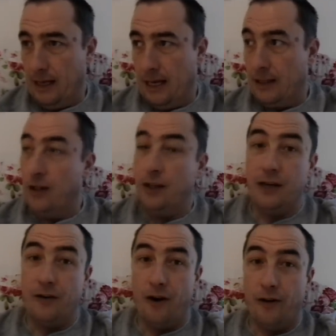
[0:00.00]

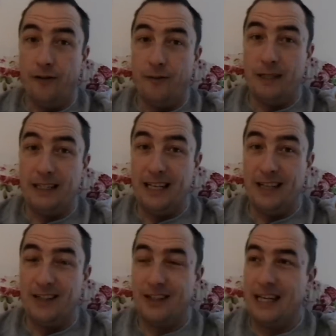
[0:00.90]
earlier on for my
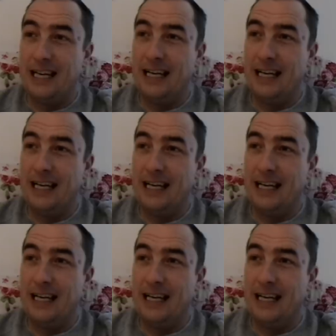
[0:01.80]
dinner today,